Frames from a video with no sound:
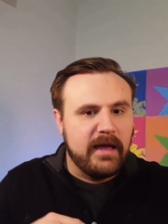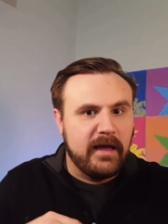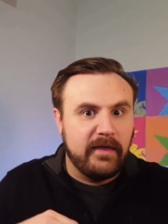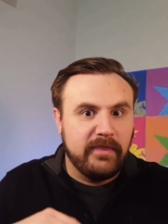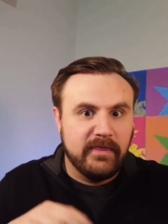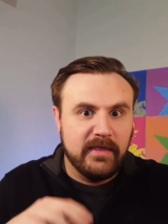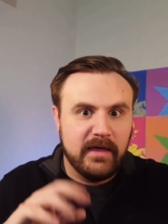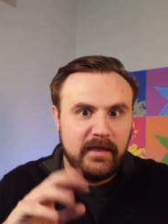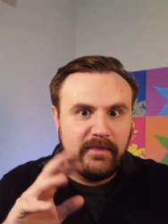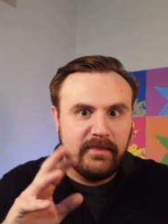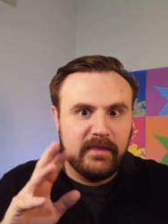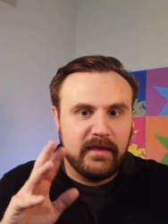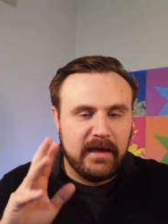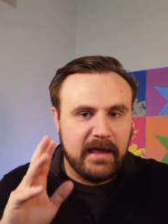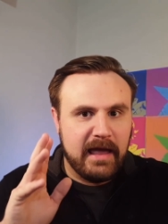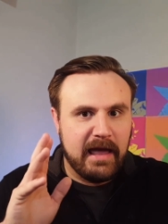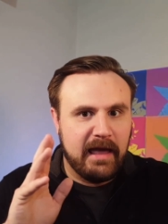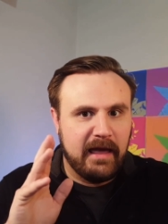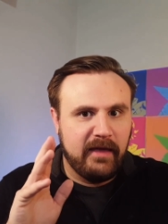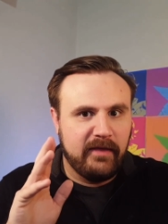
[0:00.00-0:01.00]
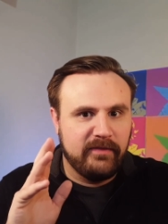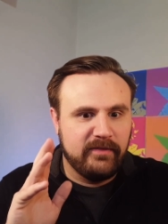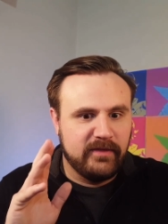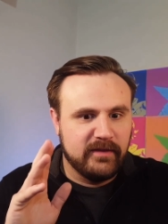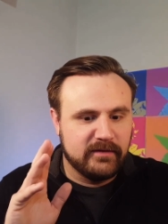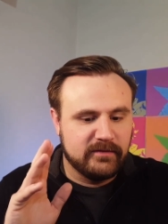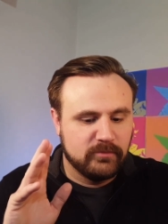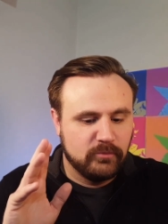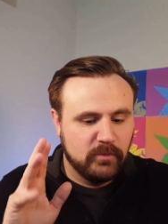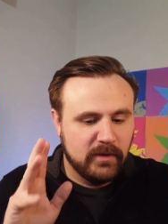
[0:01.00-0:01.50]
And then they had
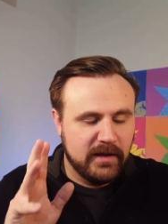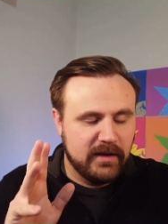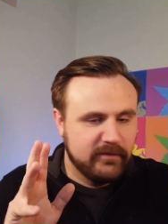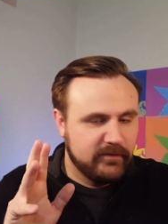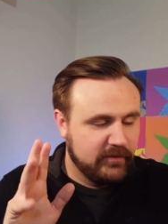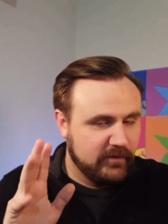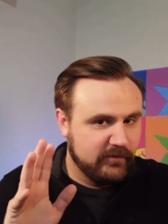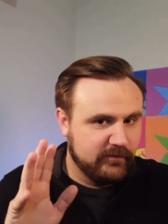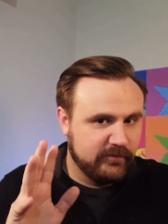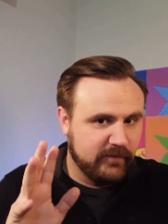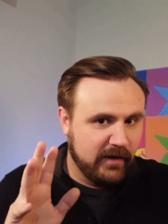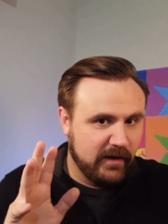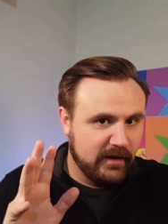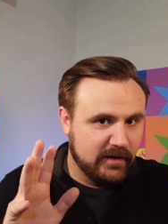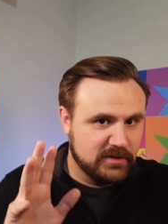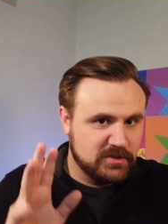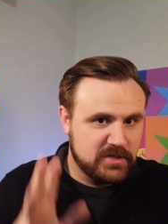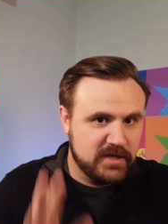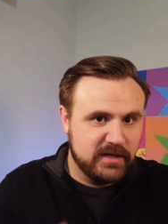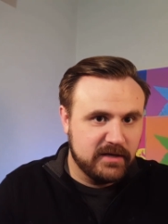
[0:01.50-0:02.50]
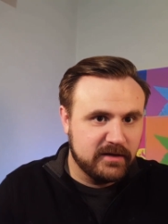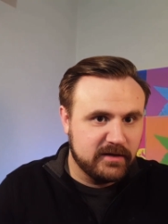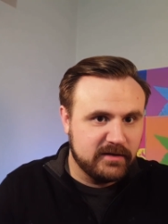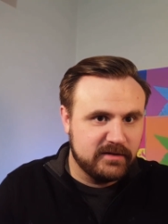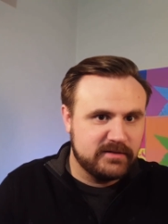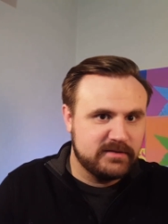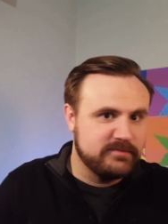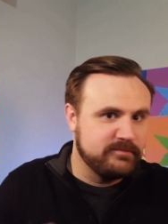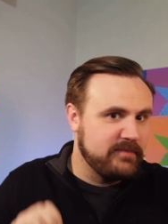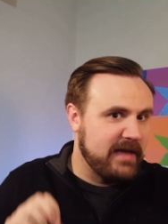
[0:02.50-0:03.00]
this wave of
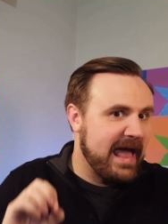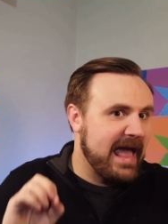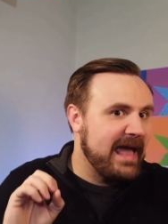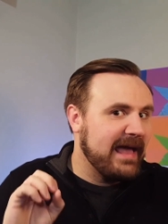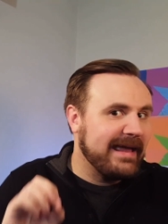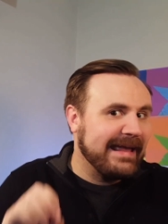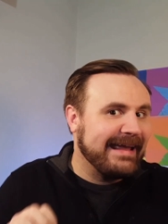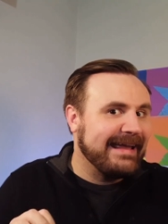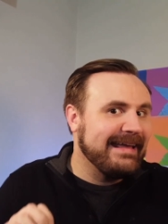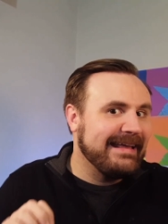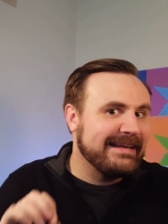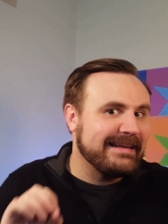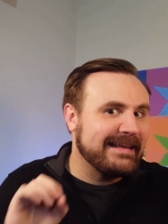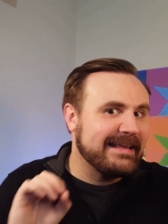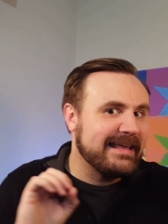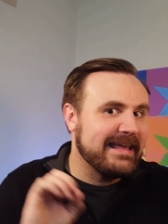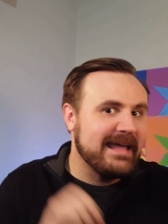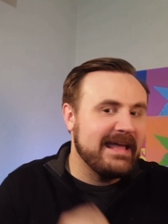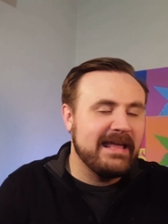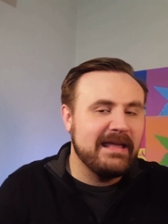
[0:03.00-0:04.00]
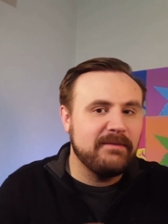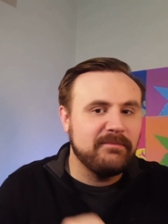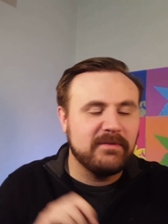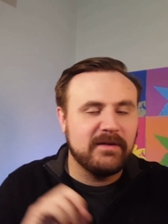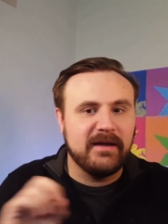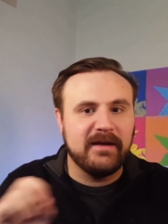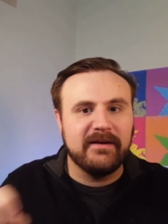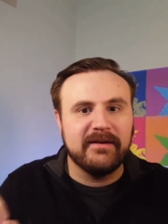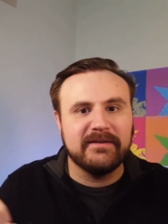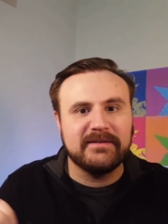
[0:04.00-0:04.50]
cheaters hacking in
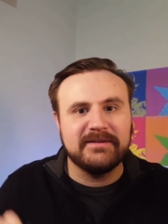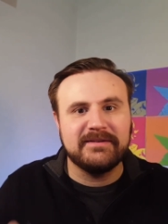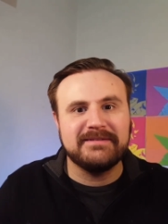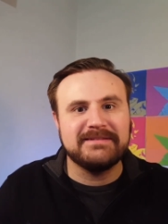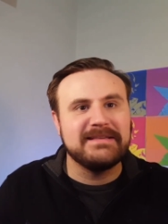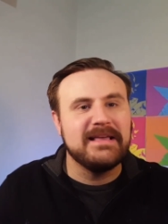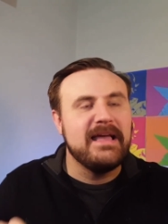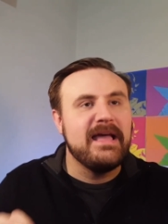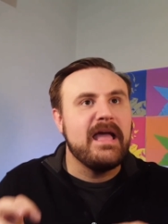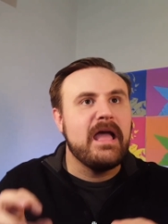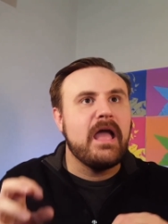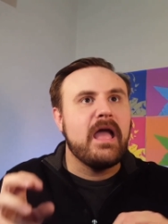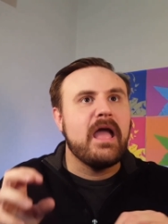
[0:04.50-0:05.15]
game characters,